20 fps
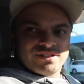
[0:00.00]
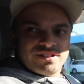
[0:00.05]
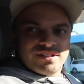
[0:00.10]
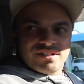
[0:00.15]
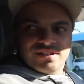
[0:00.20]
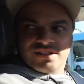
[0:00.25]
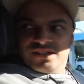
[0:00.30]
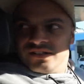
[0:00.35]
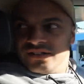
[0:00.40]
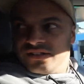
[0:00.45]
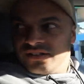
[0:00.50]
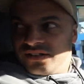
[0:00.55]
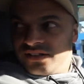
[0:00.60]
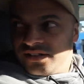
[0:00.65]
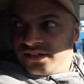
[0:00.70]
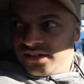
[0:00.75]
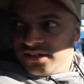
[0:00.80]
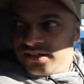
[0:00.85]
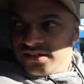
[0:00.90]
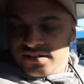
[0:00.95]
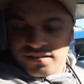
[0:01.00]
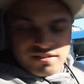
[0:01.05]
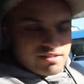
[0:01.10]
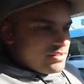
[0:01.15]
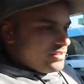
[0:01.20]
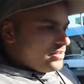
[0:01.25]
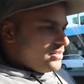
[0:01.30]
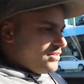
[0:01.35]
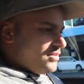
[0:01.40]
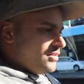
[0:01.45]
Drive to the city. Just
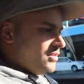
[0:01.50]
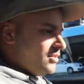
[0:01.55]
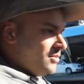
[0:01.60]
drive to it.